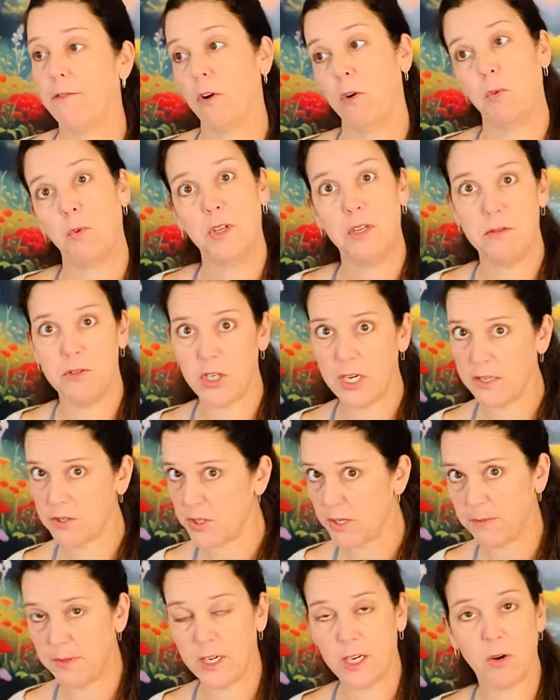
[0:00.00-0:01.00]
Or when you change
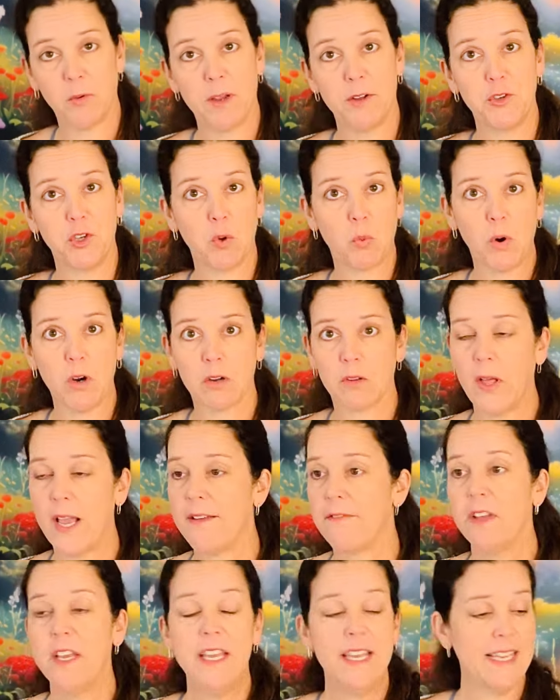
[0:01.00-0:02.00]
something around your work life,